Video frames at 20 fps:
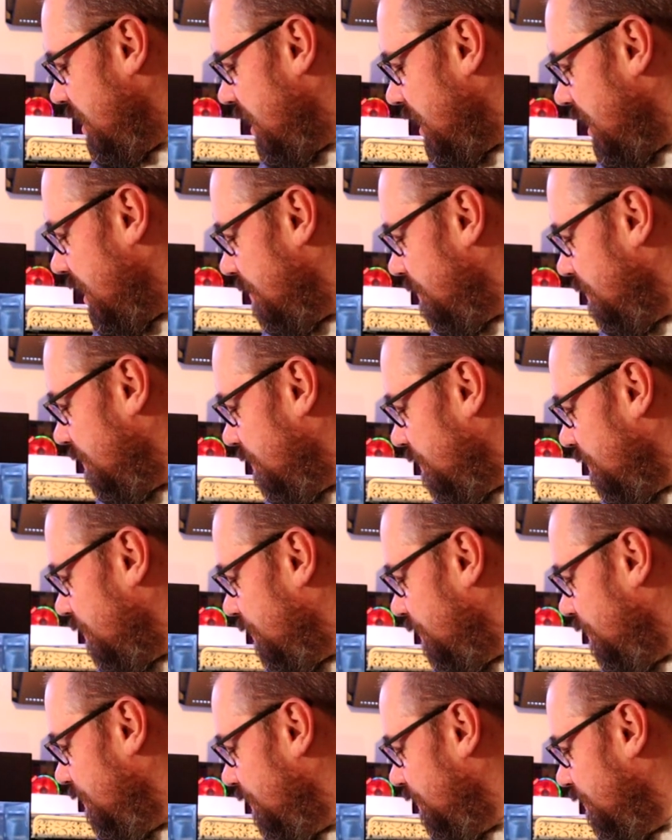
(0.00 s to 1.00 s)
Um,
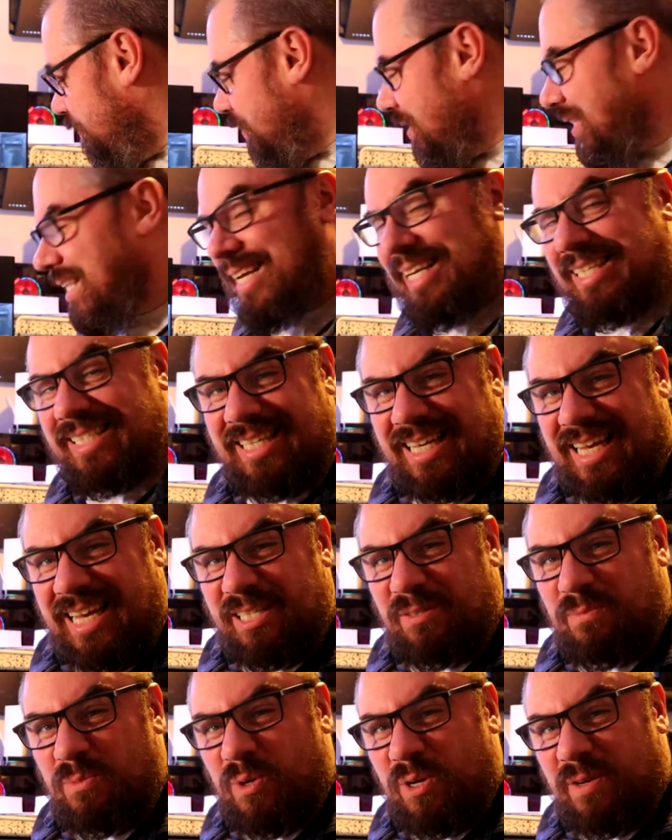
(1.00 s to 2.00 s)
but like I say,
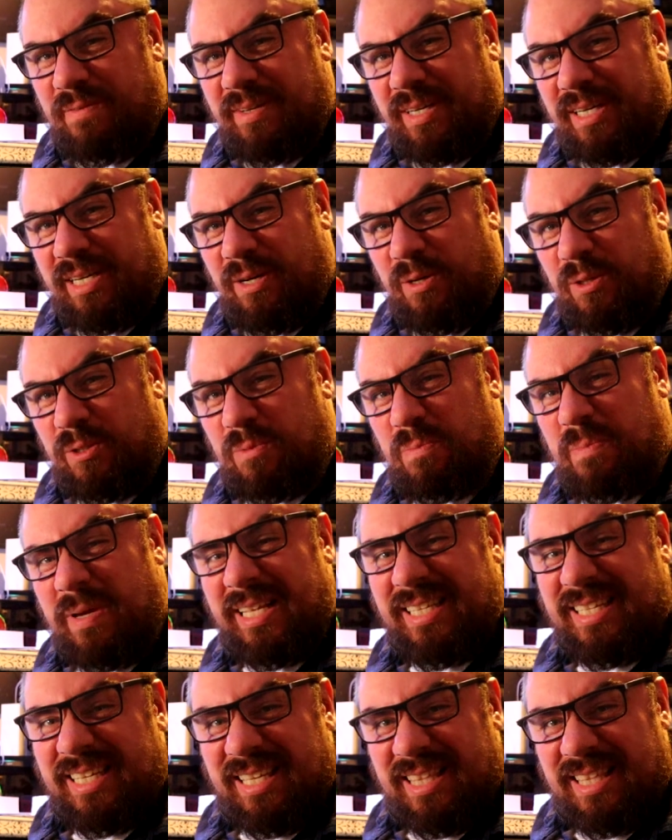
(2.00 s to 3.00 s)
it's more of a
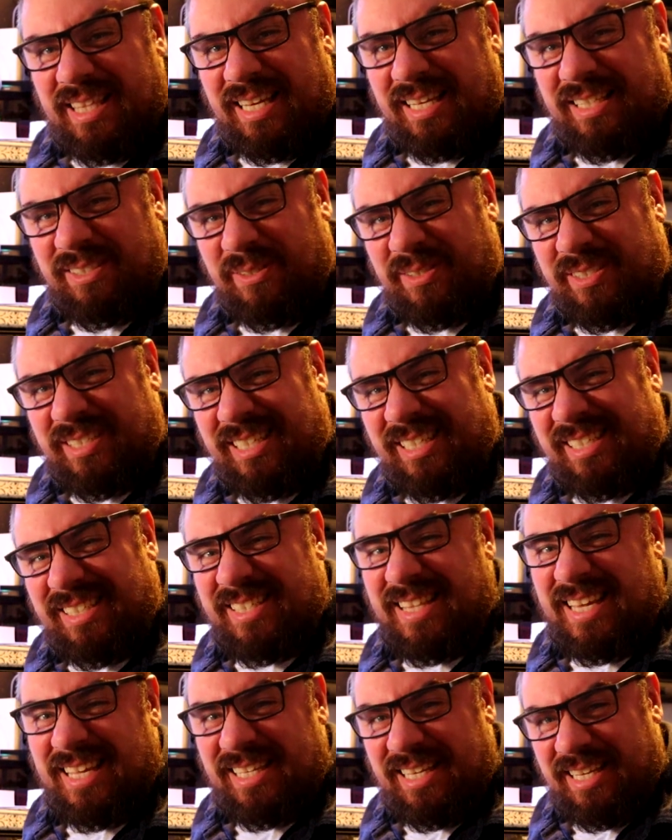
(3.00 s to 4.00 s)
cosmetic thing, so it's an
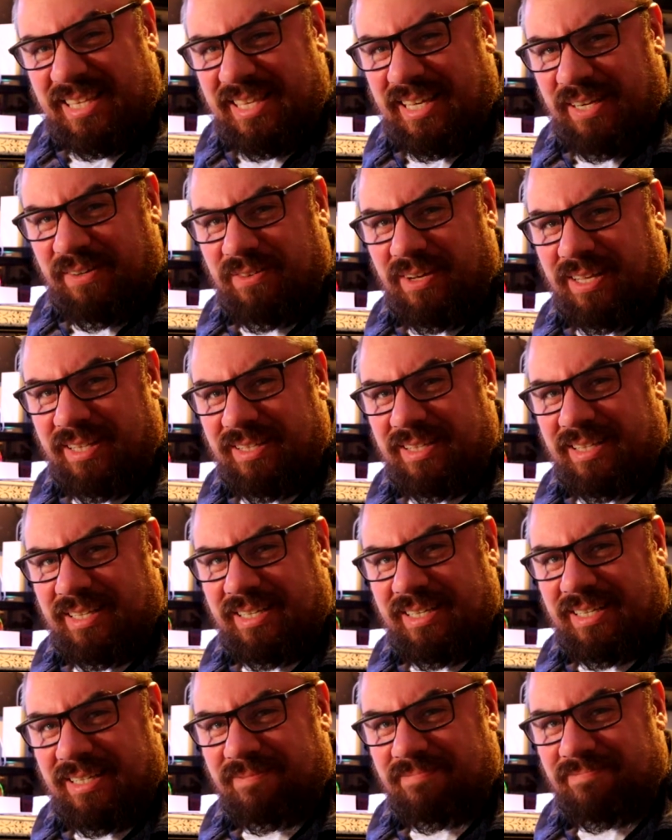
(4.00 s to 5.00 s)
aesthetic thing rather
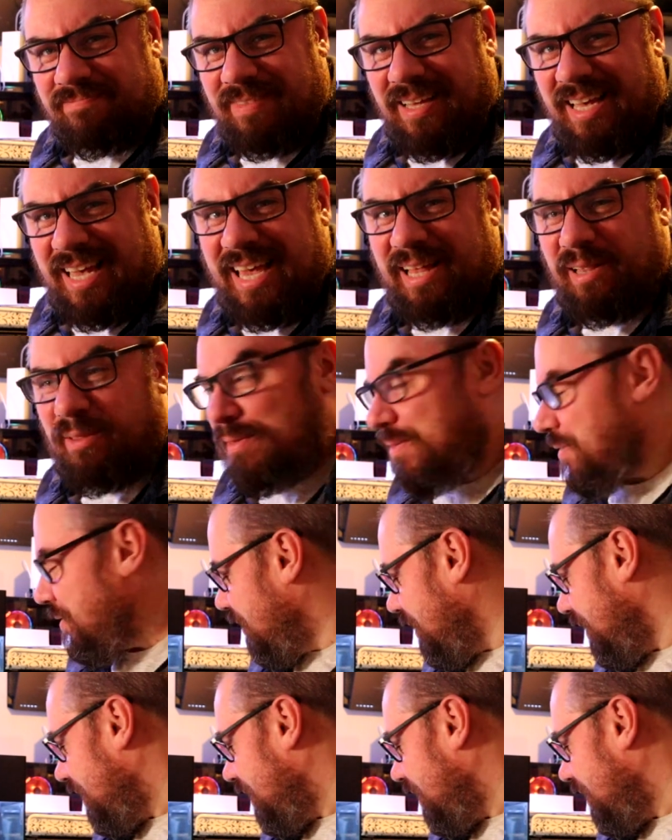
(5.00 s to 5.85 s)
than a, a health